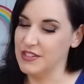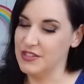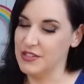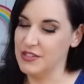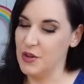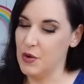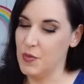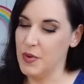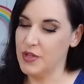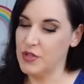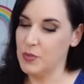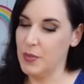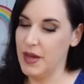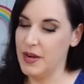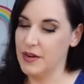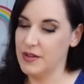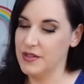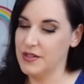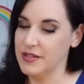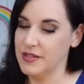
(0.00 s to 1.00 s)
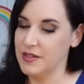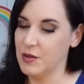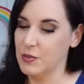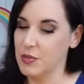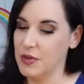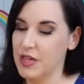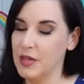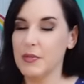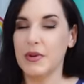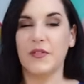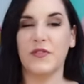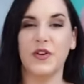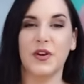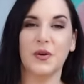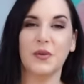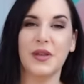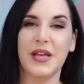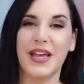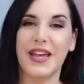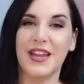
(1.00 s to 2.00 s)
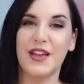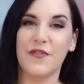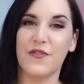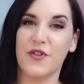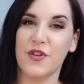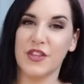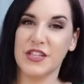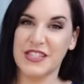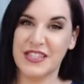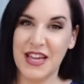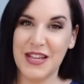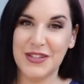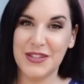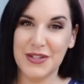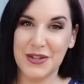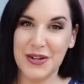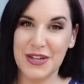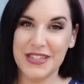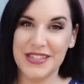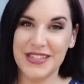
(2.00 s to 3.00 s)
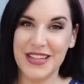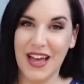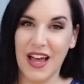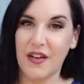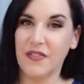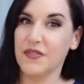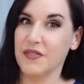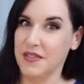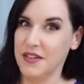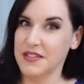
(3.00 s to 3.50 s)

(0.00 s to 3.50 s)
just so much better this could be, but if you're only in it for the sensory stuff,